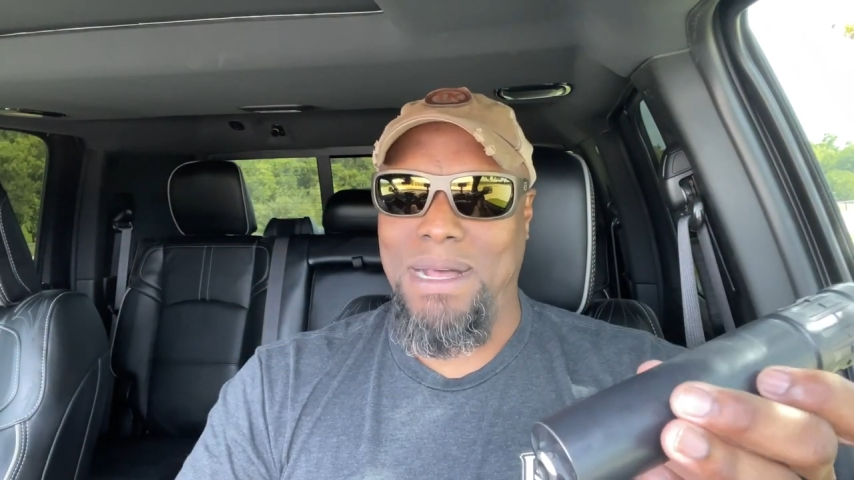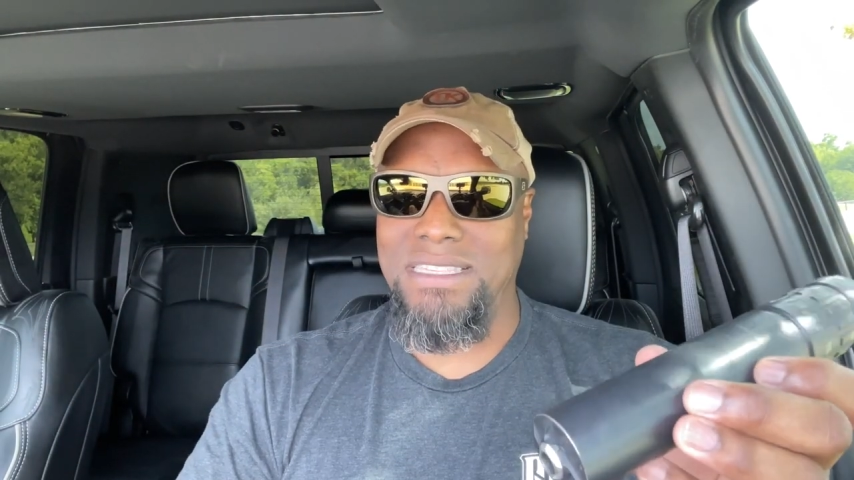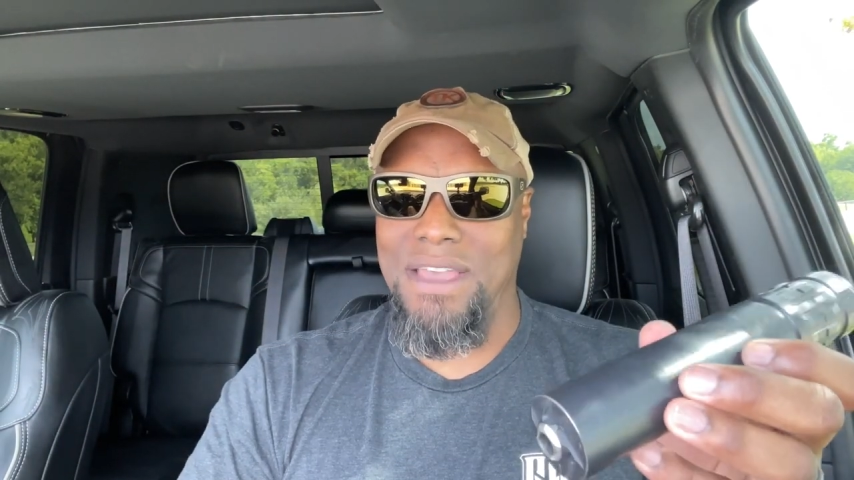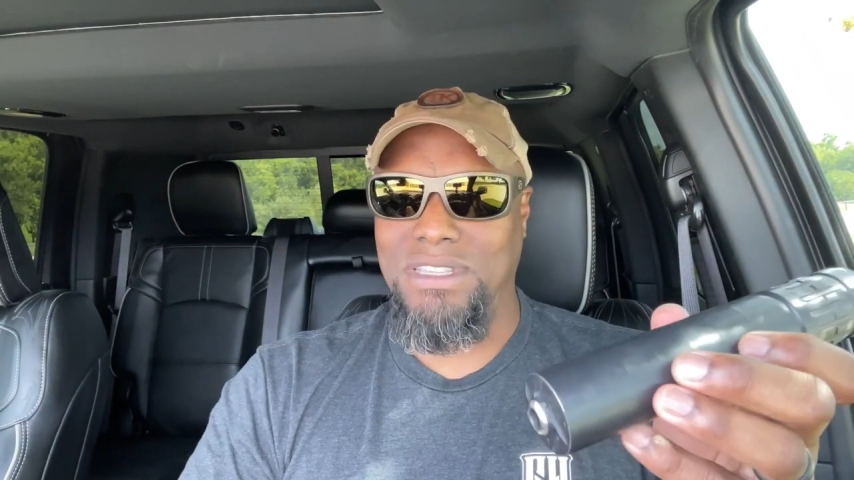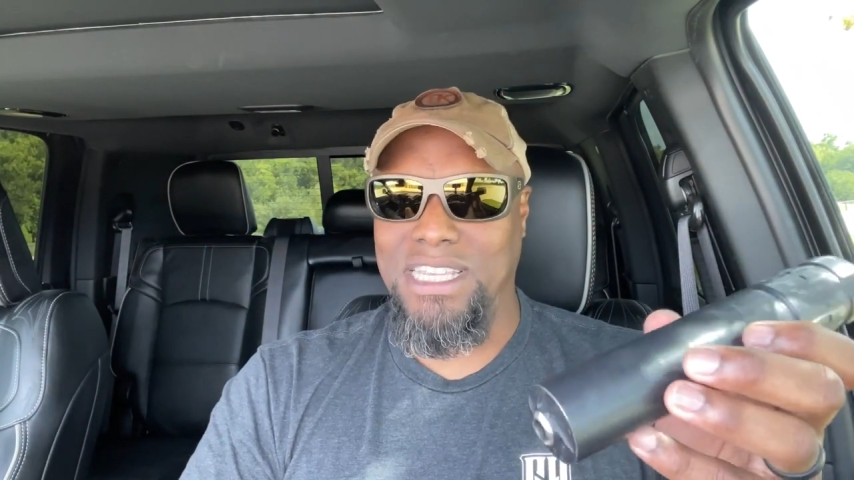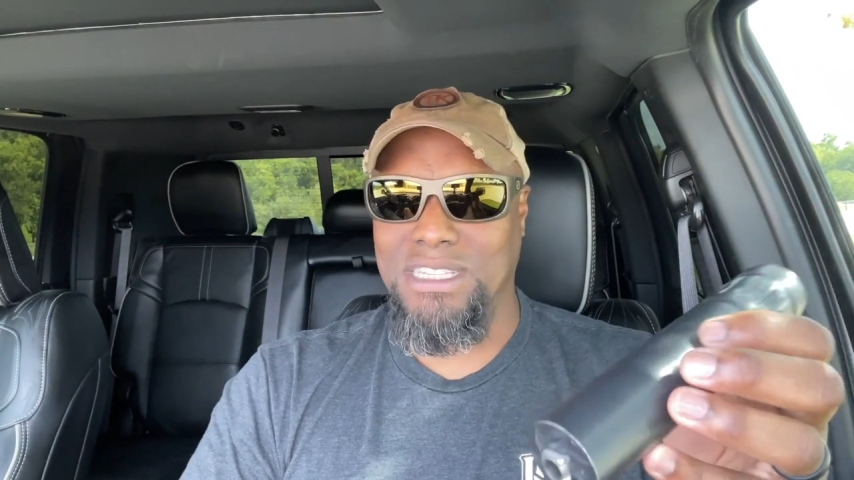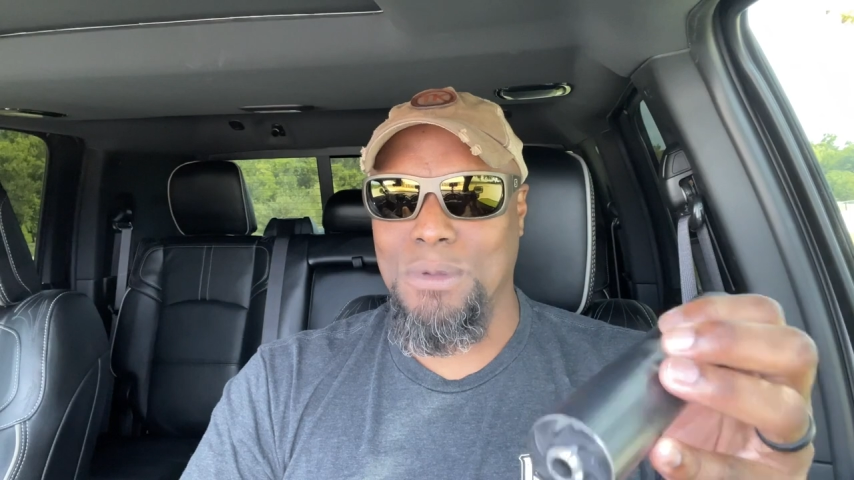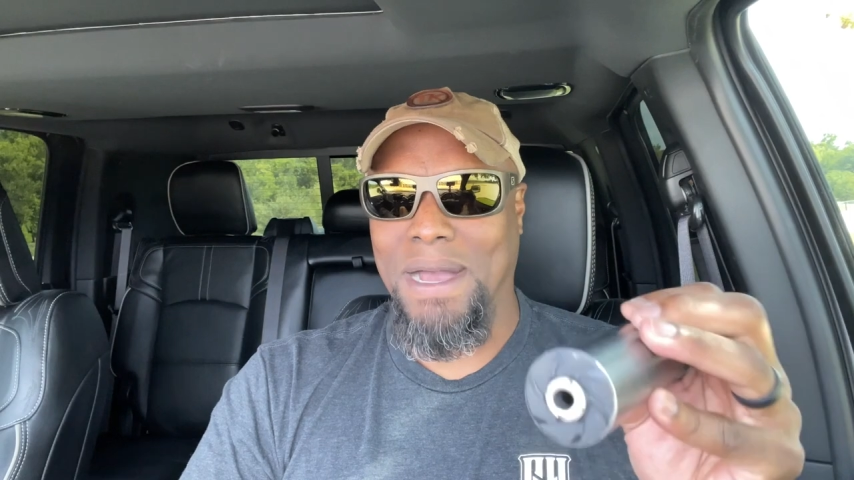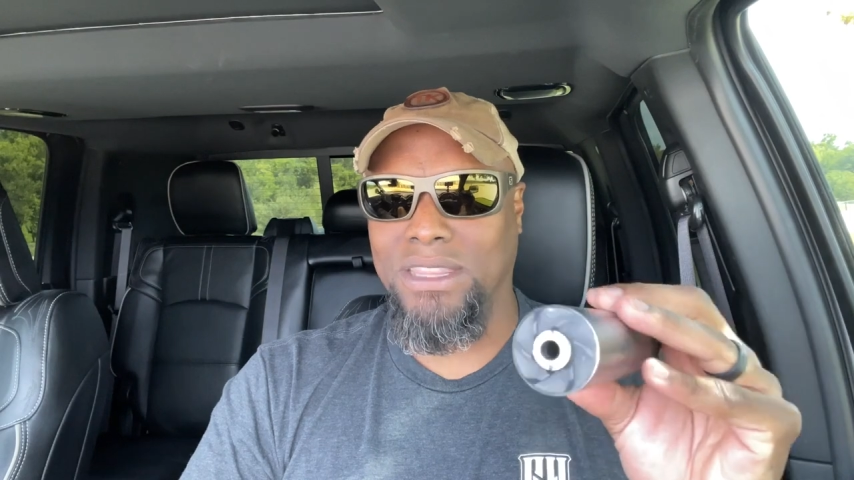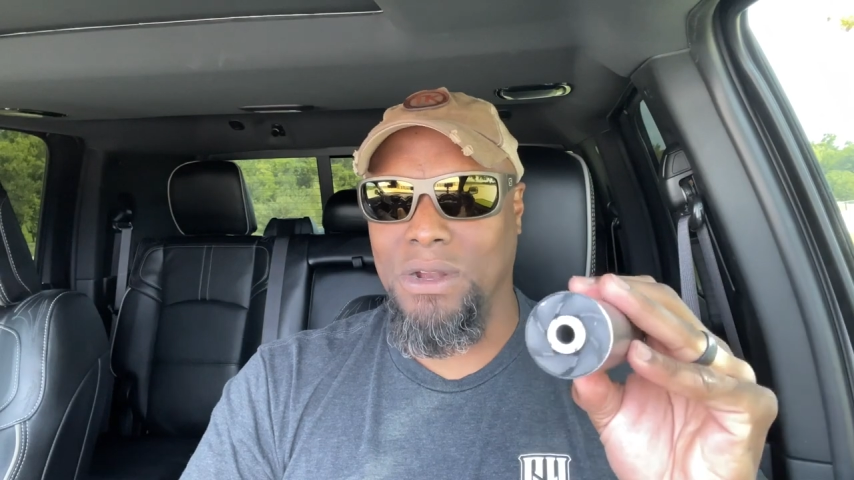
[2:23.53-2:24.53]
my
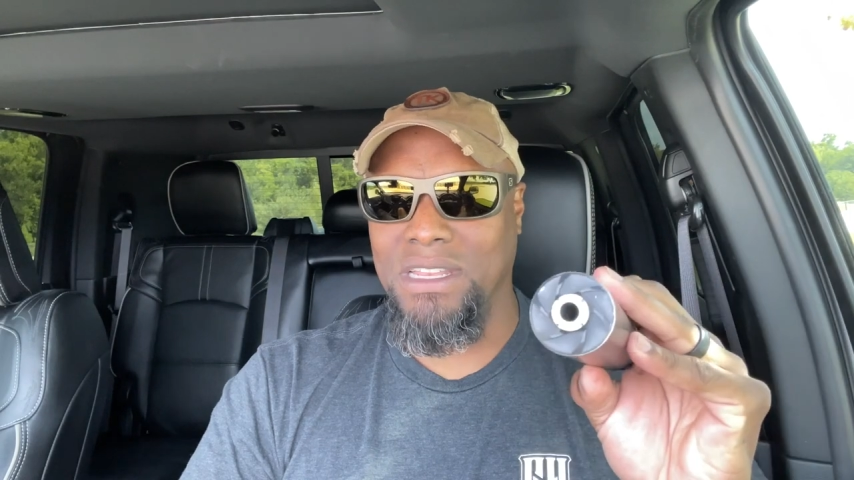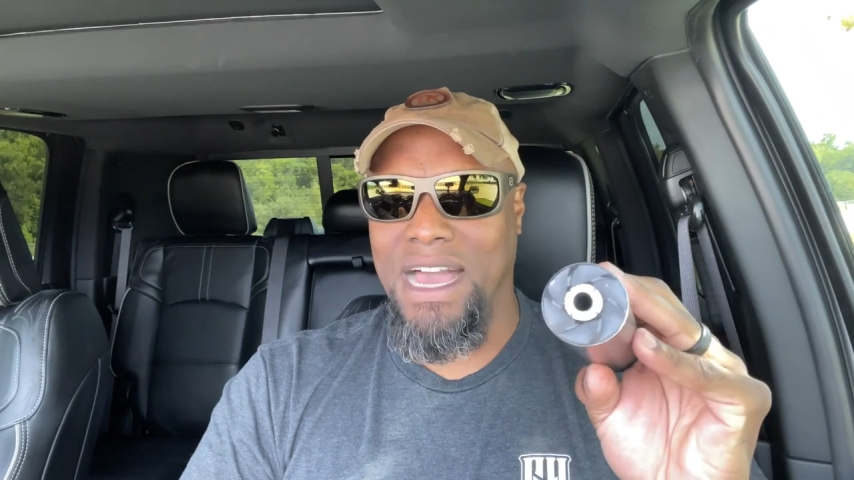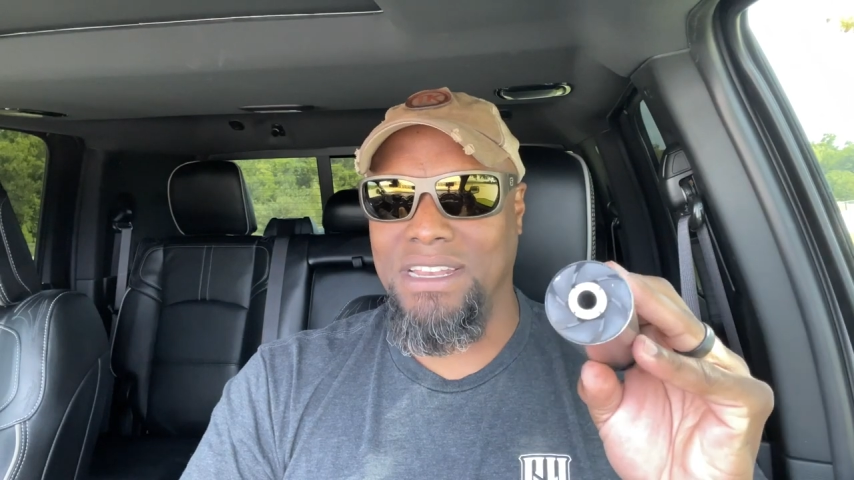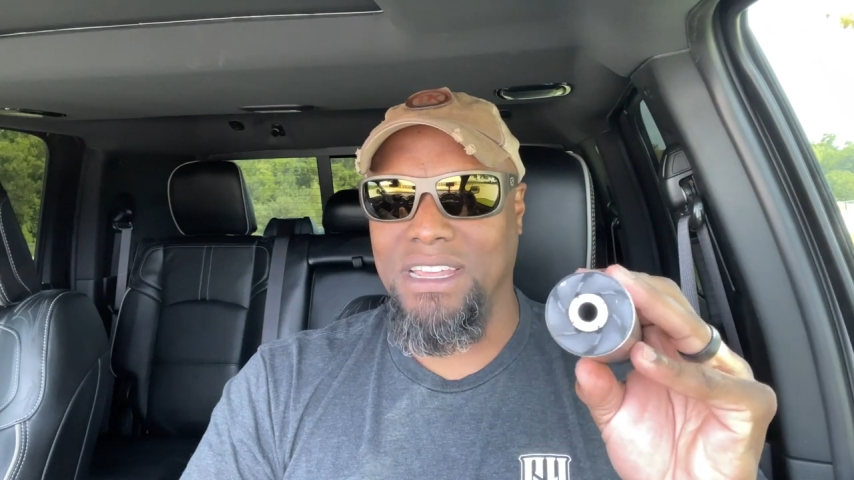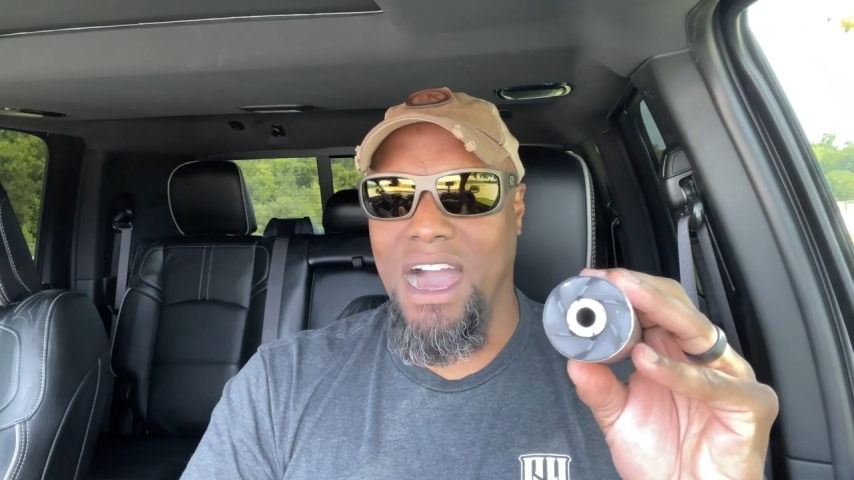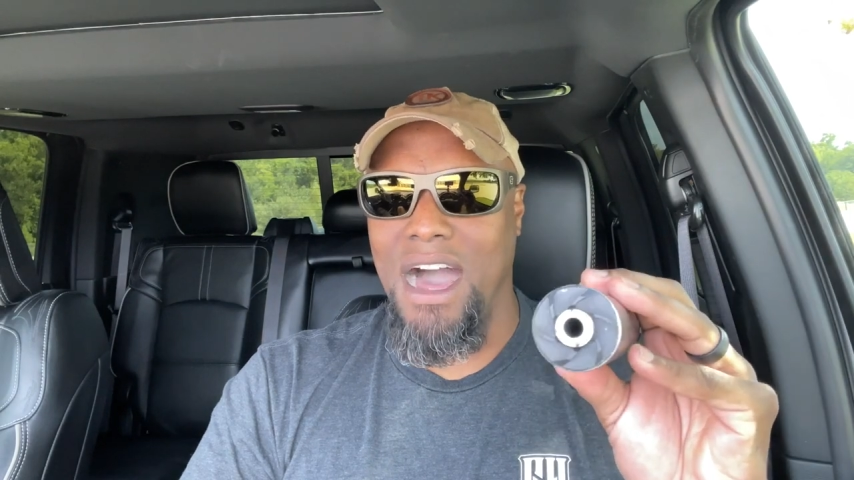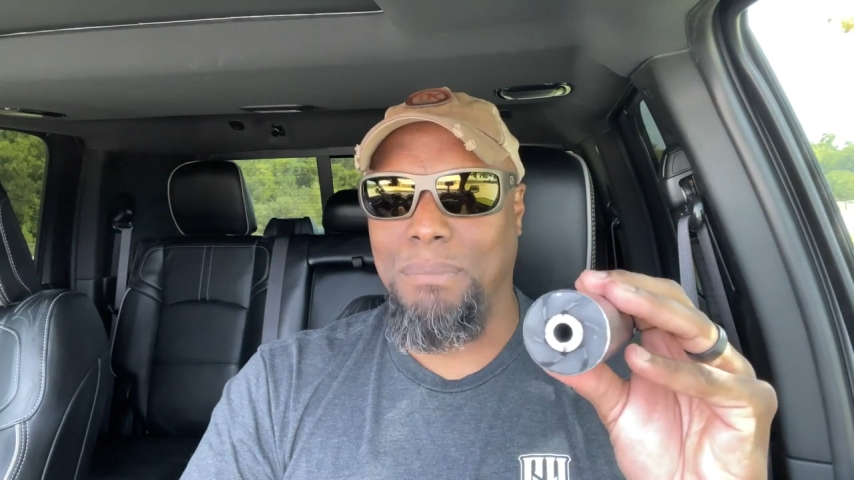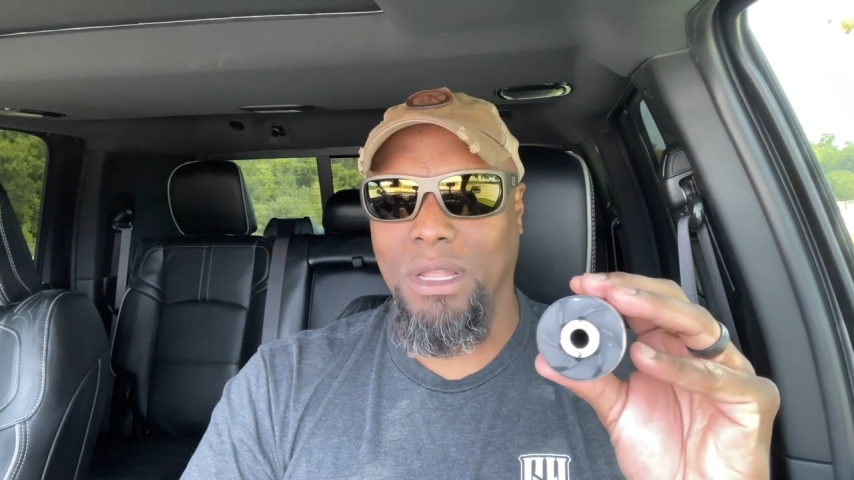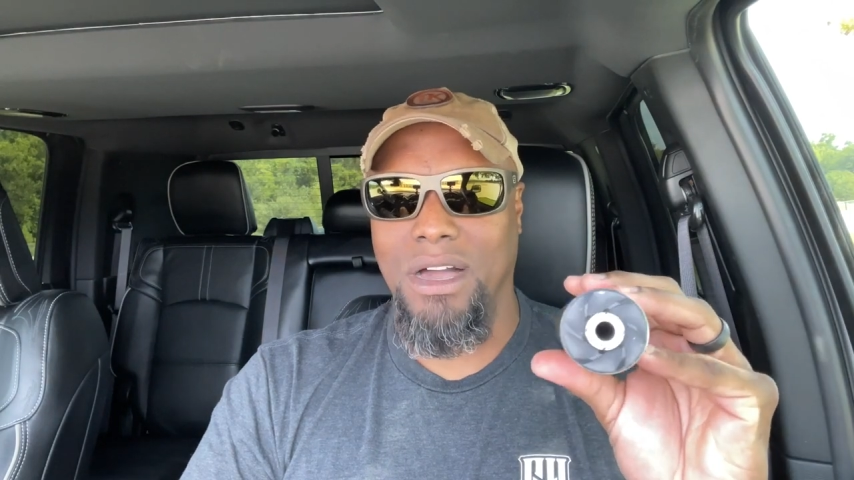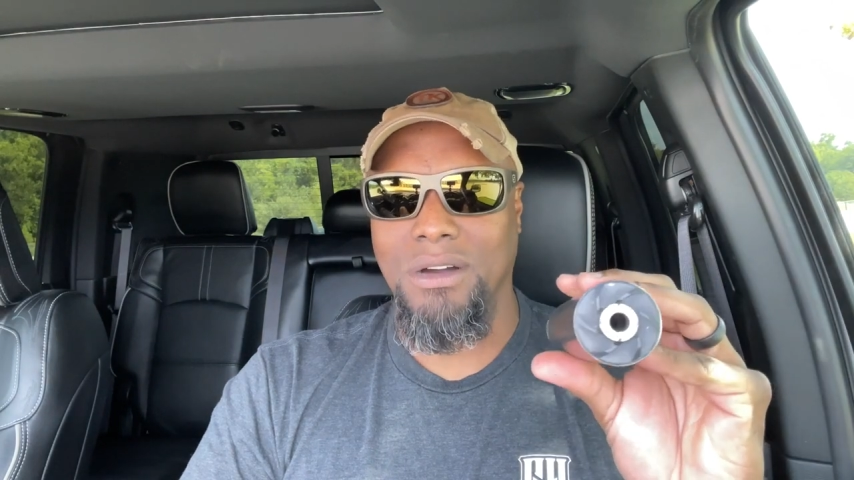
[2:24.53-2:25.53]
762x39
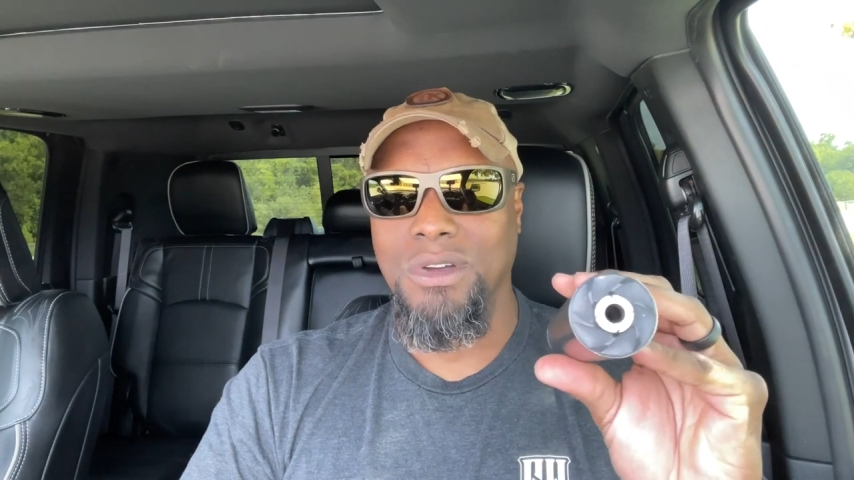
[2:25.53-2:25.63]
Diablo,